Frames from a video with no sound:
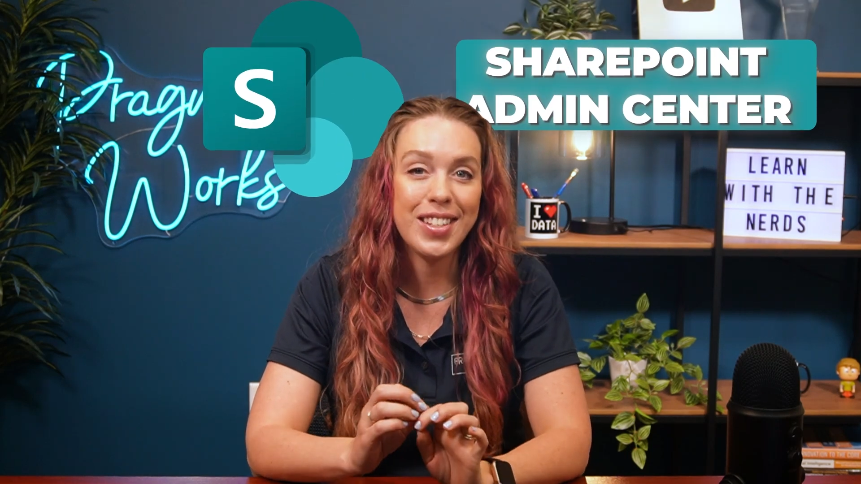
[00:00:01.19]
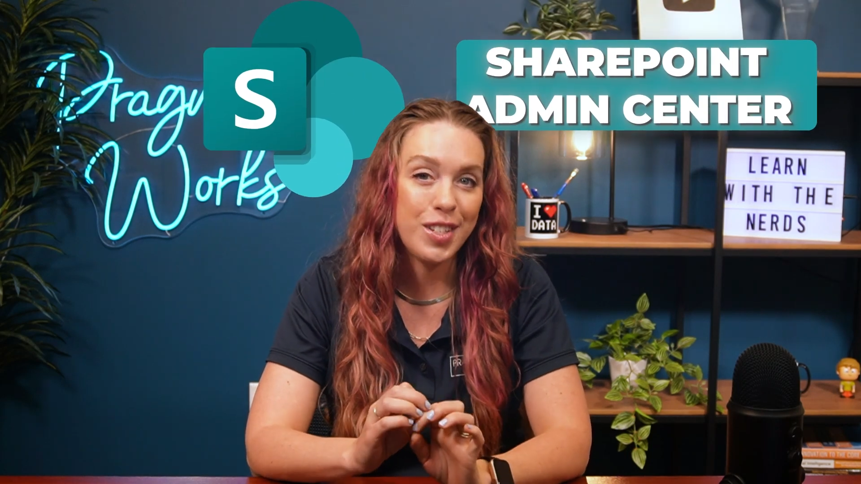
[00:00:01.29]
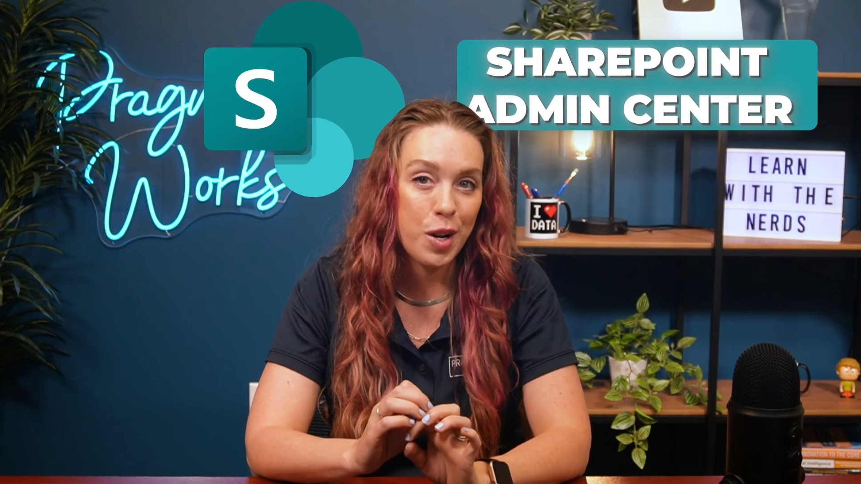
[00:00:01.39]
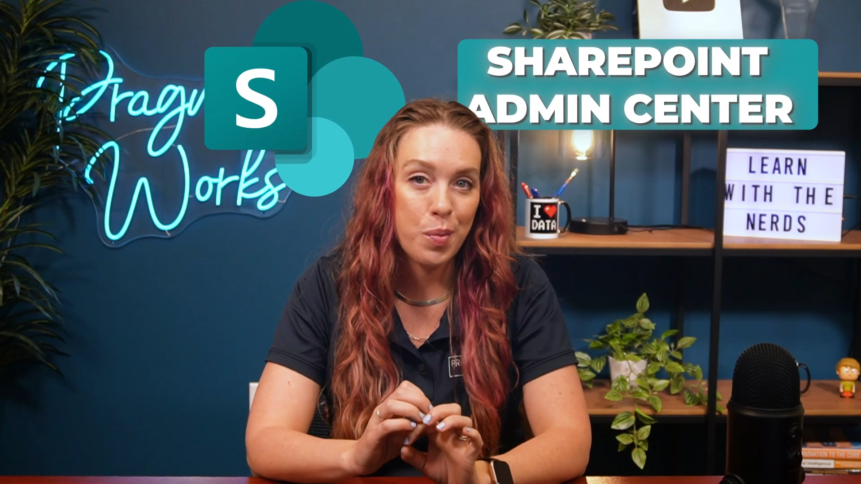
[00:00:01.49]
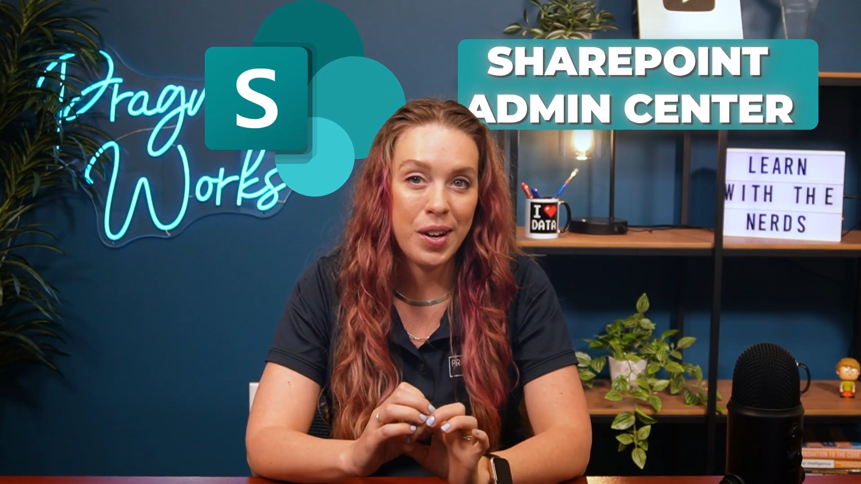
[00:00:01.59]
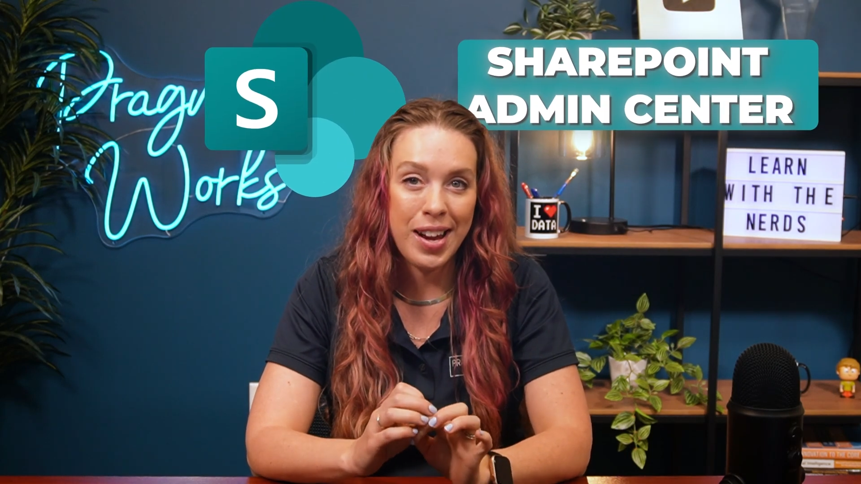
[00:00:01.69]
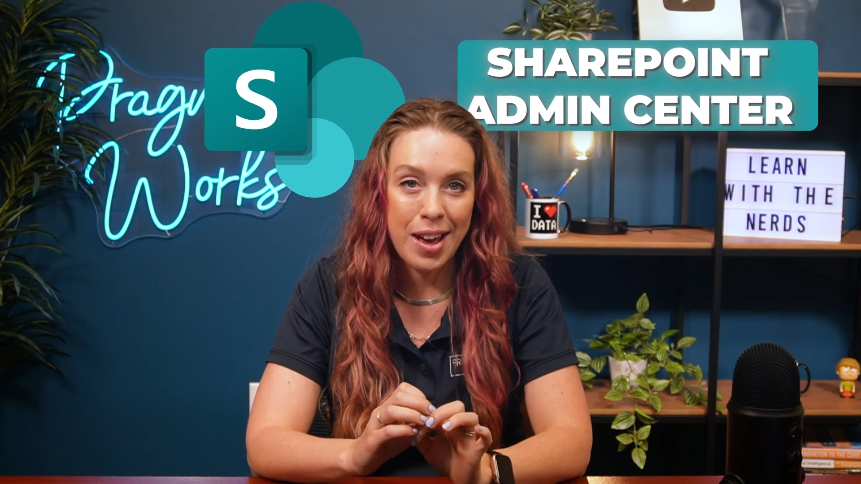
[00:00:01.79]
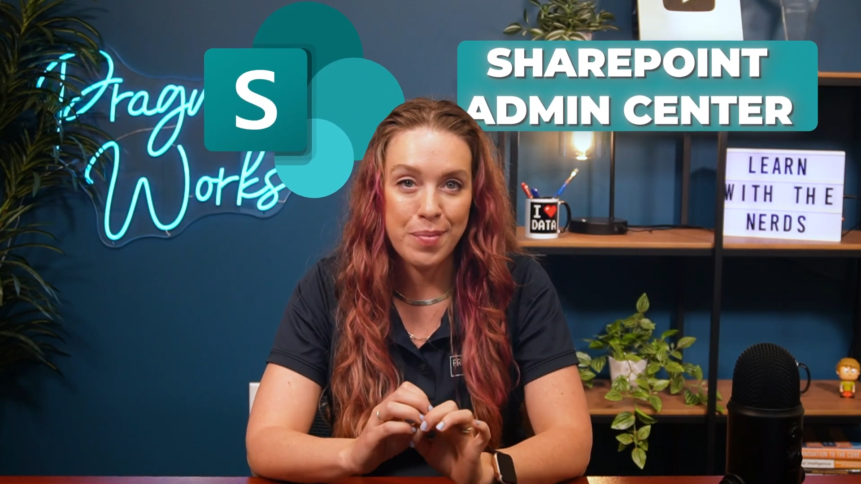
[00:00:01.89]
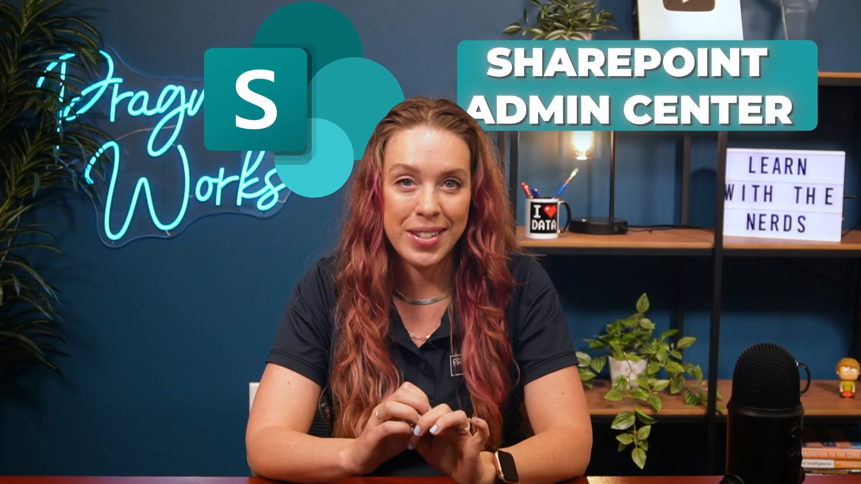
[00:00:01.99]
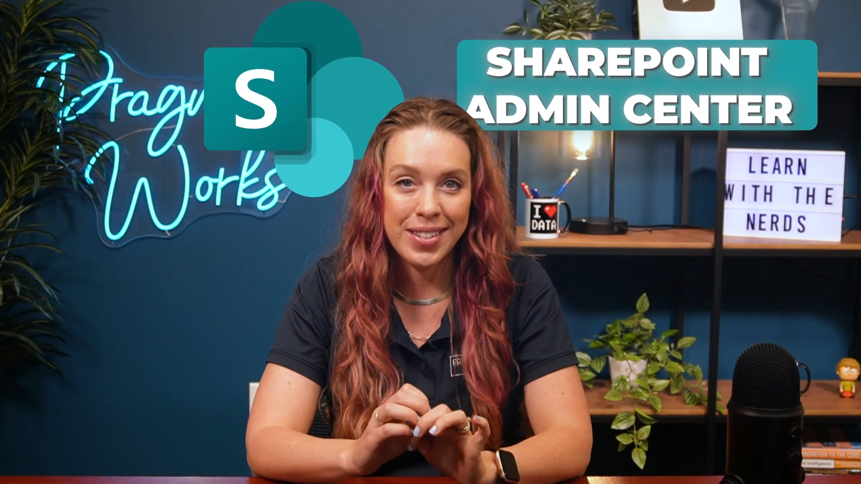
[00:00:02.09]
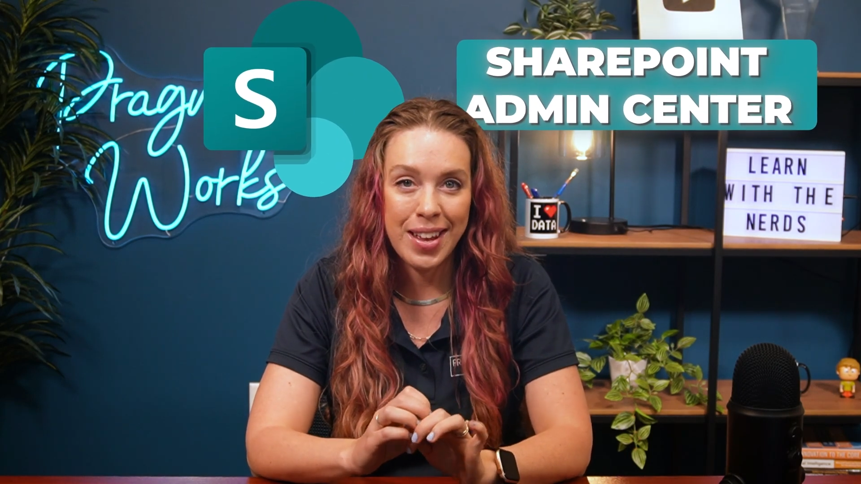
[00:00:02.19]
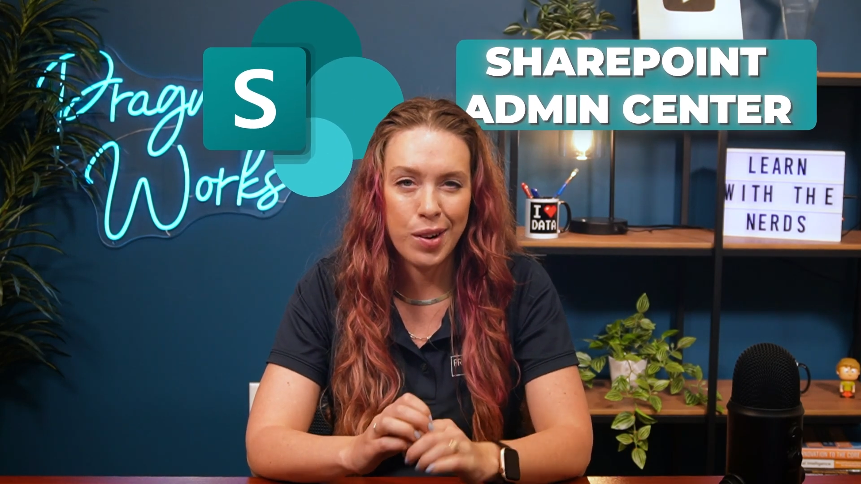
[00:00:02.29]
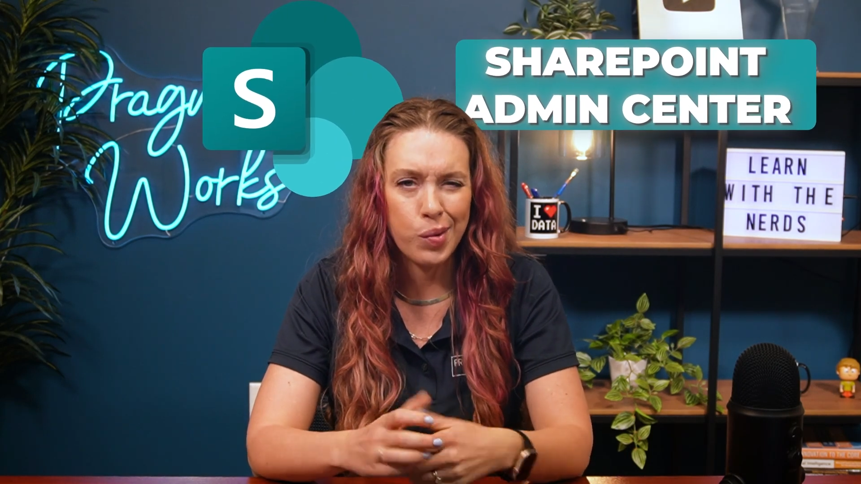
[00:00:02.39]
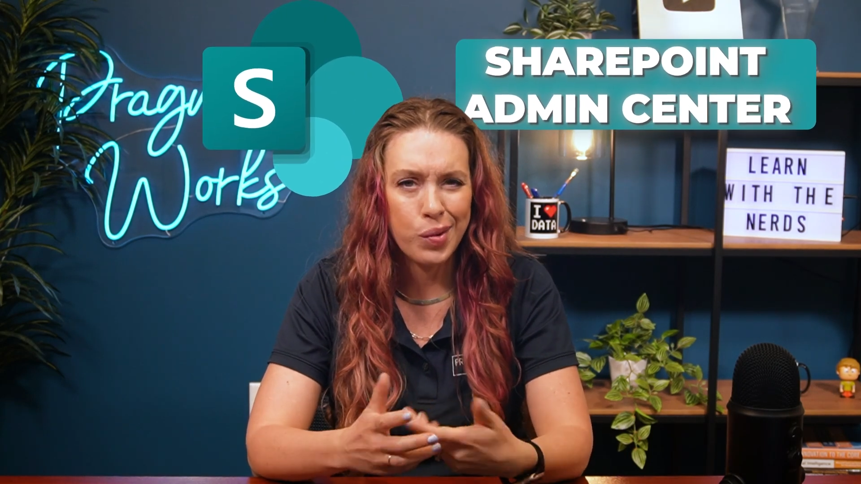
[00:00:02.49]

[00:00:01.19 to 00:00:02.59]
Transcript: SharePoint Admin Center